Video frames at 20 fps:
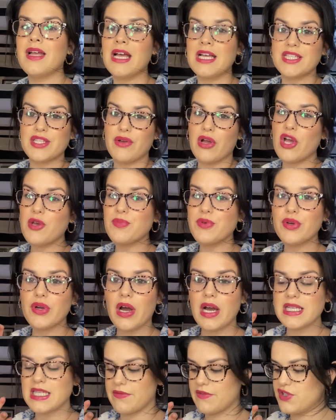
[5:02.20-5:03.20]
So I hope you
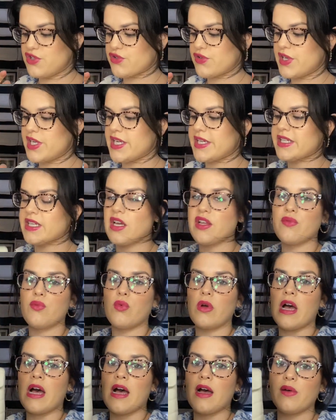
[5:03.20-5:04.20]
guys have enjoyed
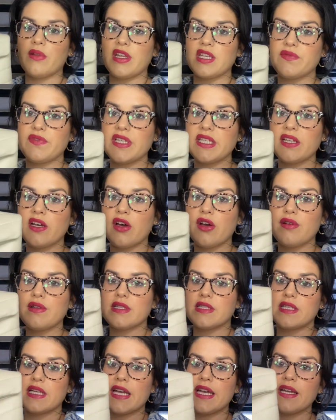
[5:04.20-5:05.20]
this video and
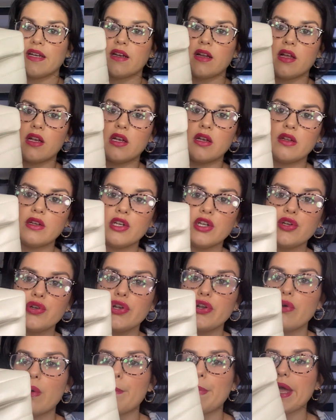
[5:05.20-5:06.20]
seen
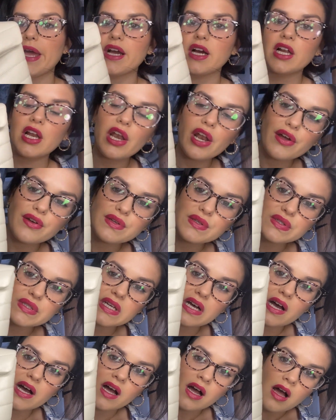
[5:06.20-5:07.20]
Lulu a bit
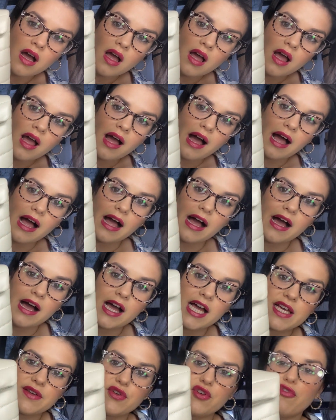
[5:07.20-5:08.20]
closer.
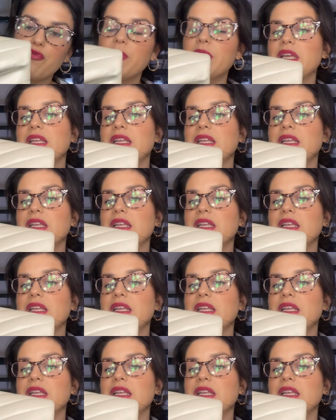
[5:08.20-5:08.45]
If you've been